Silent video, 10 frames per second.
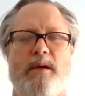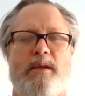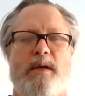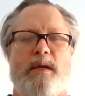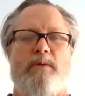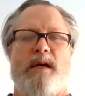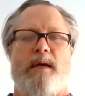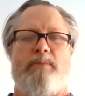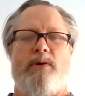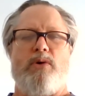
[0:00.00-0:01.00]
that you
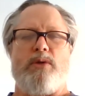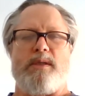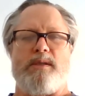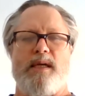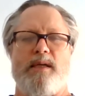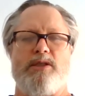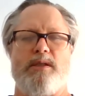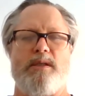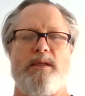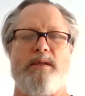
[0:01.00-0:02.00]
might be holding
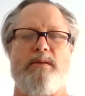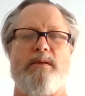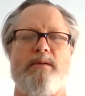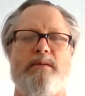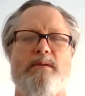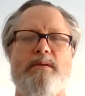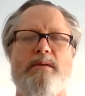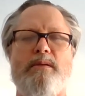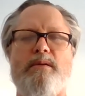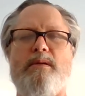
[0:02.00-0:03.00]
tension in,
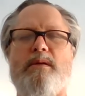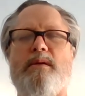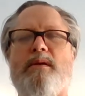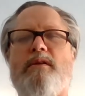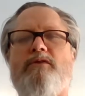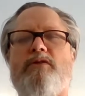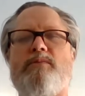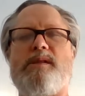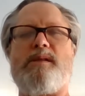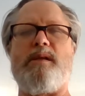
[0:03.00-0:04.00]
from
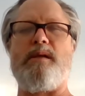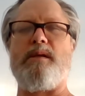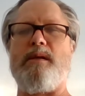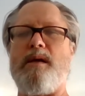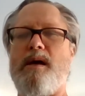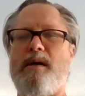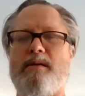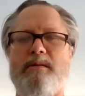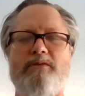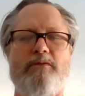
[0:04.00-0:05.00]
sitting a
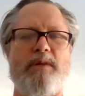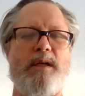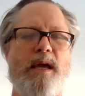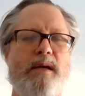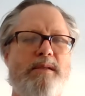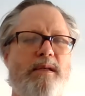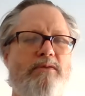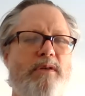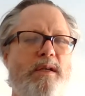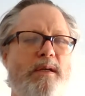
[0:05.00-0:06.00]
lot, from
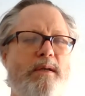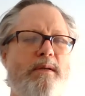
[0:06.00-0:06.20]
inactivity.